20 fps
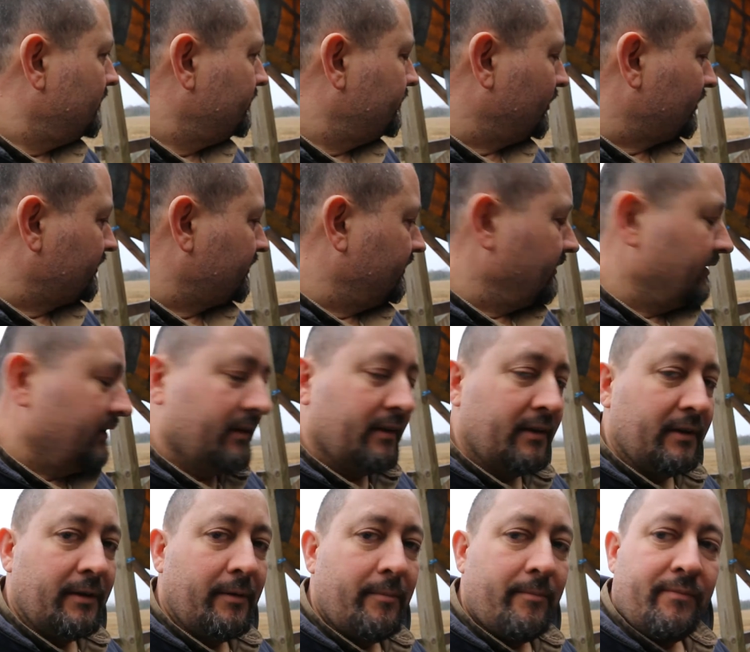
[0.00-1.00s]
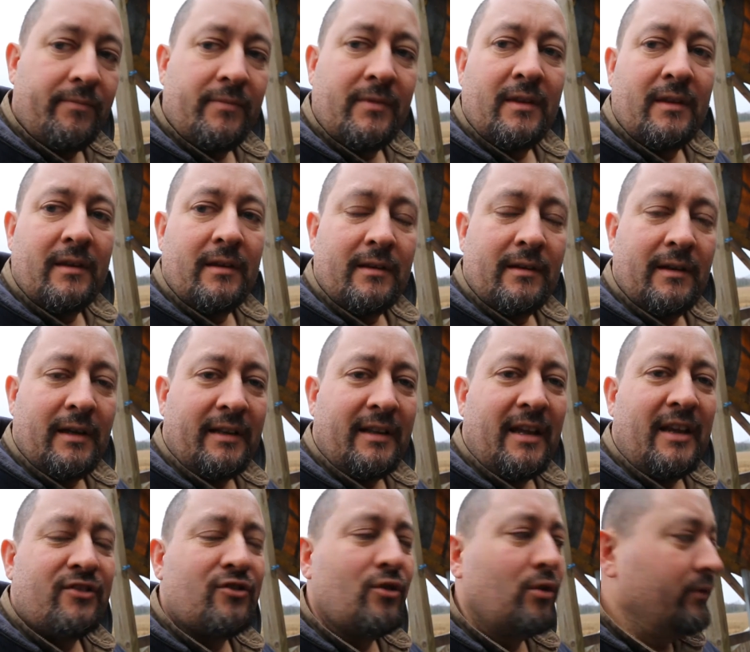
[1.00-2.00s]
But and
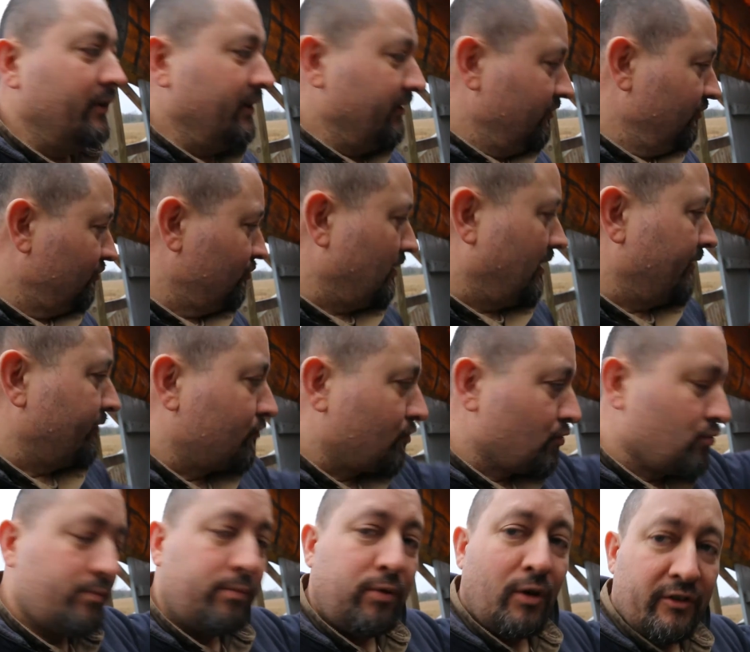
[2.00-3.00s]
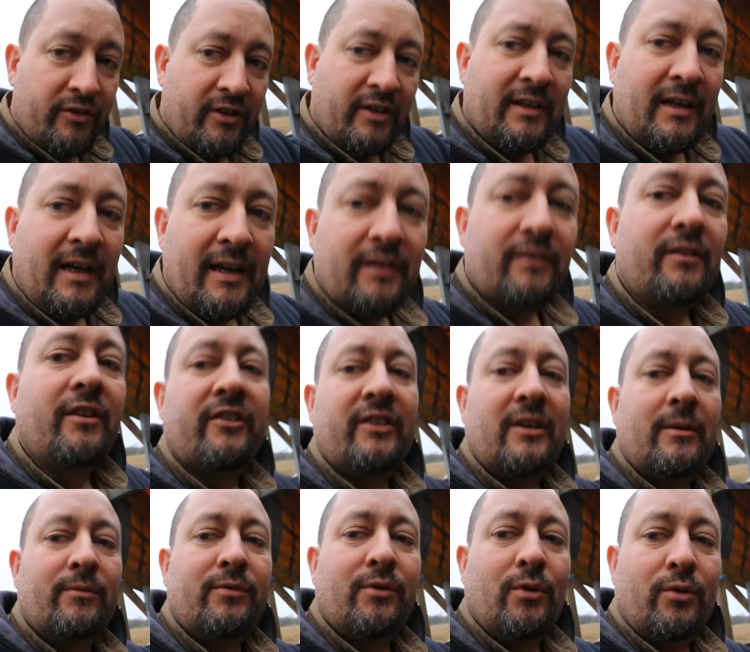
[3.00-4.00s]
there's no reason to have 2 projects lying on the
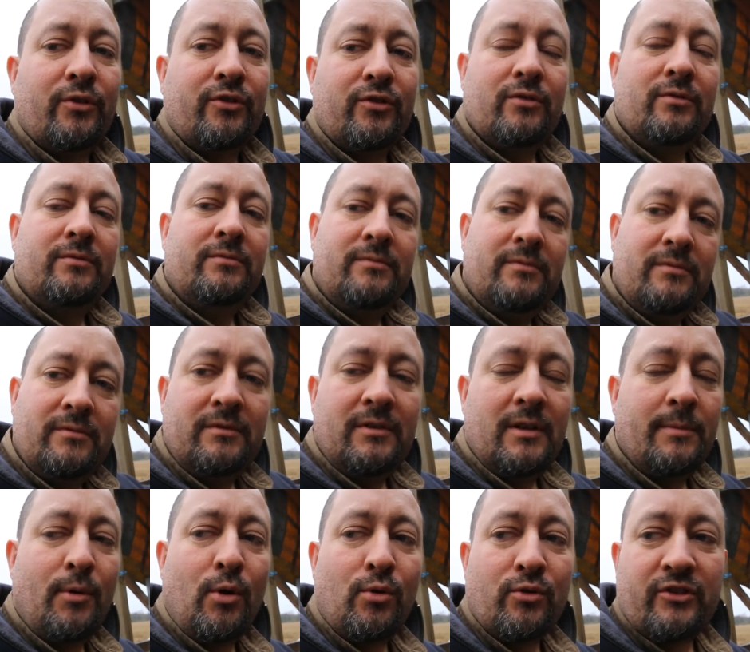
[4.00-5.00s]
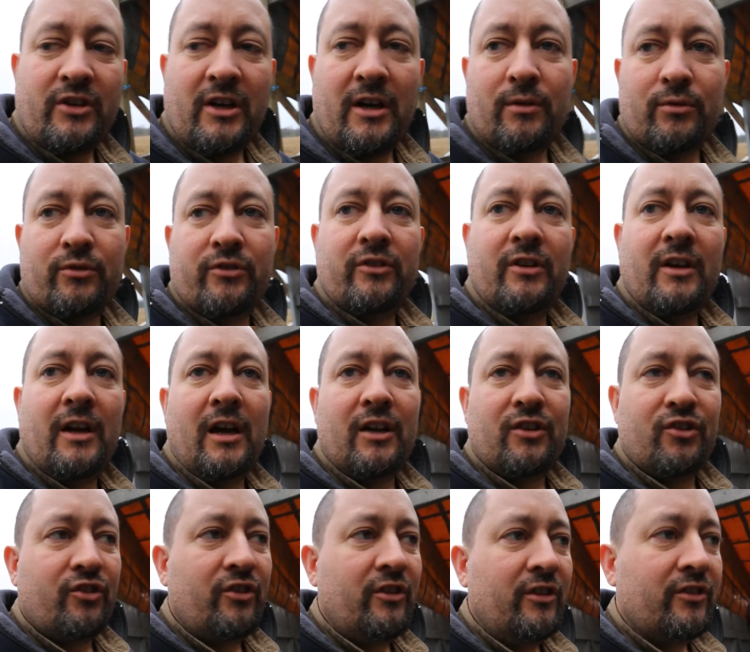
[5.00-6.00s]
same floor, so the boat
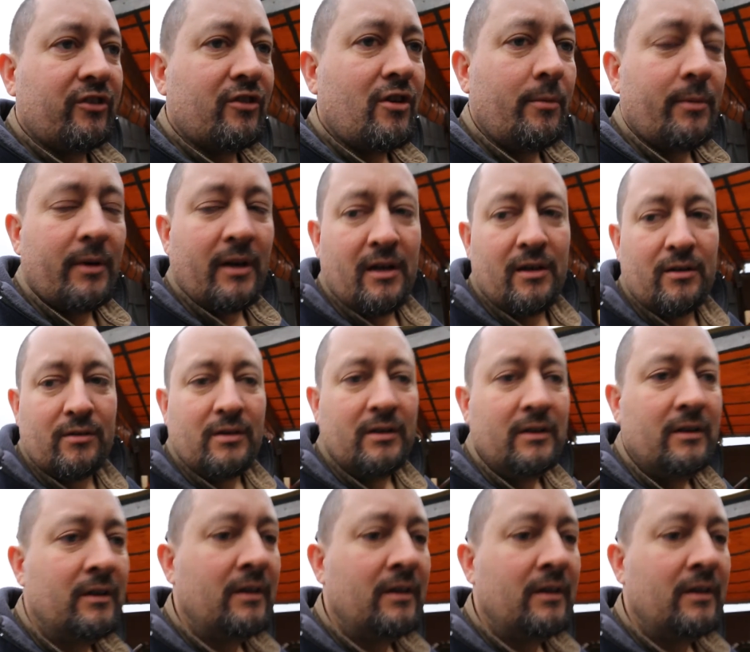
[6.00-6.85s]
arch is coming out.